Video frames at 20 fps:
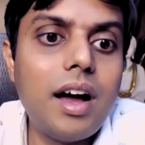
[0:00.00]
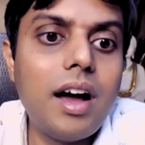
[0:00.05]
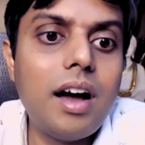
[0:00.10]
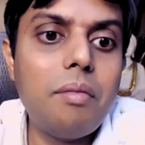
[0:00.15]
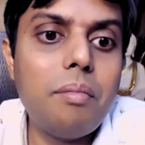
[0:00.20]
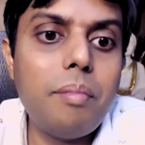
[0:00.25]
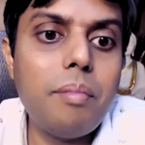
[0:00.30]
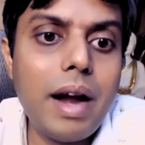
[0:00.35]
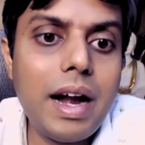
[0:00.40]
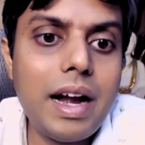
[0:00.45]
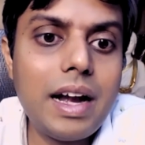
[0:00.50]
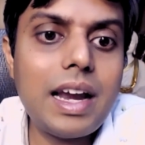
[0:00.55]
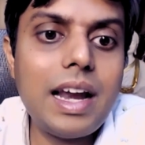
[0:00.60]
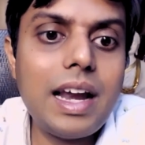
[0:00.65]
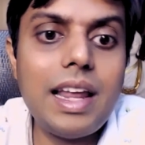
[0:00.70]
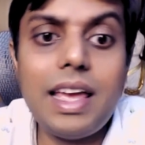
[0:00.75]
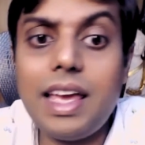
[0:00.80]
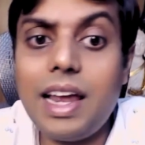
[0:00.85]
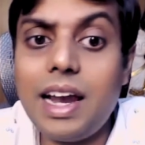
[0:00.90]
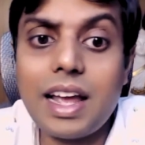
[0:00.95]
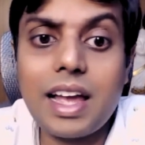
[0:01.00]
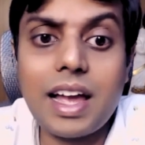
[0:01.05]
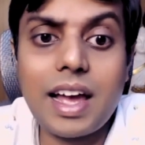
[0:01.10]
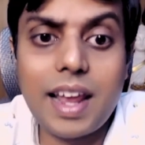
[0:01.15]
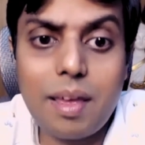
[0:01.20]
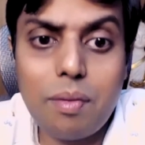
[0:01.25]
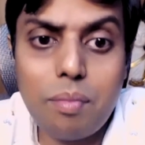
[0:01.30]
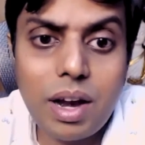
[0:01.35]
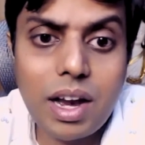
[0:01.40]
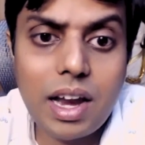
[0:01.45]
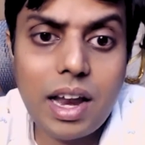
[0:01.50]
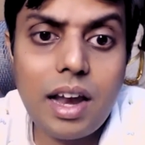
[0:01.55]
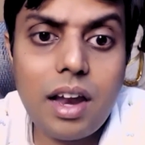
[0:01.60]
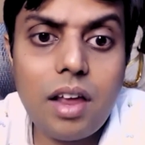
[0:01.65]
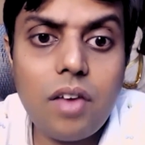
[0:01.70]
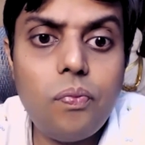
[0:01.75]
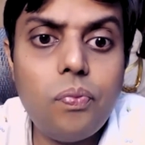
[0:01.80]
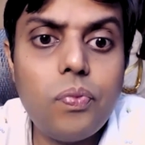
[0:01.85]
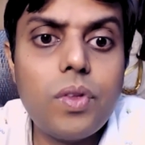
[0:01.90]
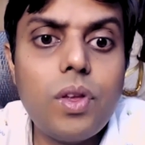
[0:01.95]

a mentally ill criminal,